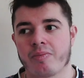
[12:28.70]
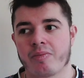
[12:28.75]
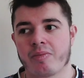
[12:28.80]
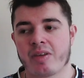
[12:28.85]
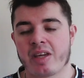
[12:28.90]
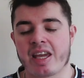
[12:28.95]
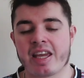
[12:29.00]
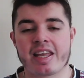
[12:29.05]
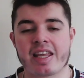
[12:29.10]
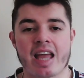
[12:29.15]

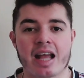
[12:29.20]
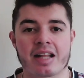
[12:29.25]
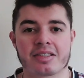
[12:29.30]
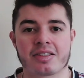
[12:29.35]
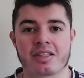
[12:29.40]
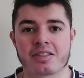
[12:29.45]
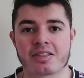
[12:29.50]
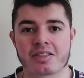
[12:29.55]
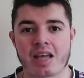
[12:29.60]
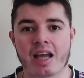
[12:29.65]
he gets the
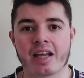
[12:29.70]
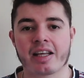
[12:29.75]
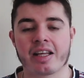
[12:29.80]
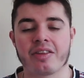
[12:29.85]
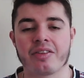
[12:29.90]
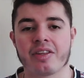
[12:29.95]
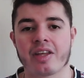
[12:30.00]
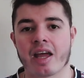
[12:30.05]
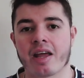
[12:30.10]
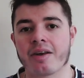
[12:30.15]
sack in
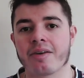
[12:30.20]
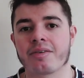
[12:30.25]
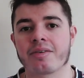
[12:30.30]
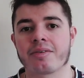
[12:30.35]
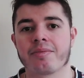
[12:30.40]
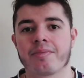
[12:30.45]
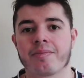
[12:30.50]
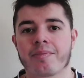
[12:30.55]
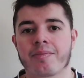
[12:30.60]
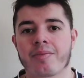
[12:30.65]
the end.
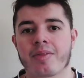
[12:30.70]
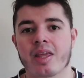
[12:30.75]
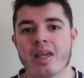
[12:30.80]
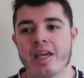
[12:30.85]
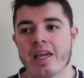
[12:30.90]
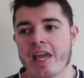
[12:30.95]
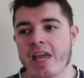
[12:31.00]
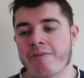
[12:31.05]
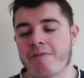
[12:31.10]
If